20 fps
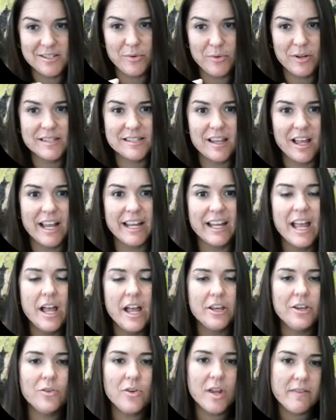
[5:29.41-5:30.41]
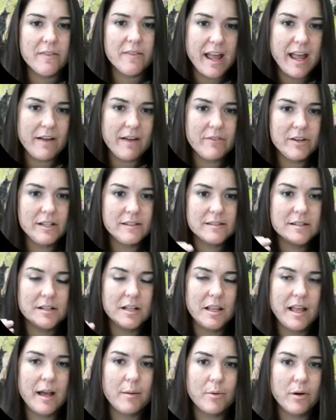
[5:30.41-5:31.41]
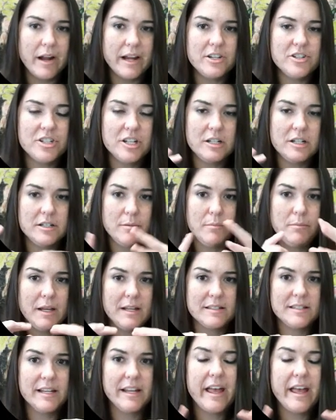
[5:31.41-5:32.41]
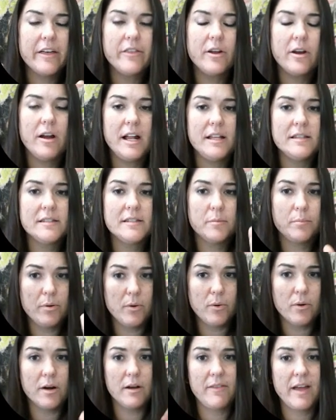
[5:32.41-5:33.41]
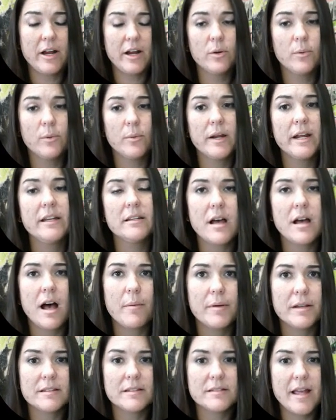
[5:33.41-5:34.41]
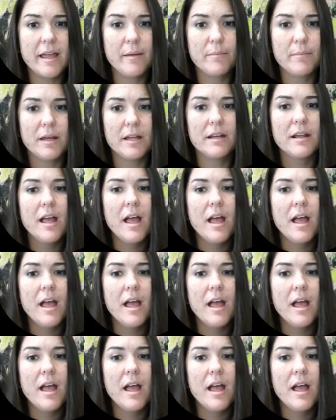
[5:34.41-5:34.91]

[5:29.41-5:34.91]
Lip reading: So it's like you need that evidence and elaboration to mix together and support that green topic statement.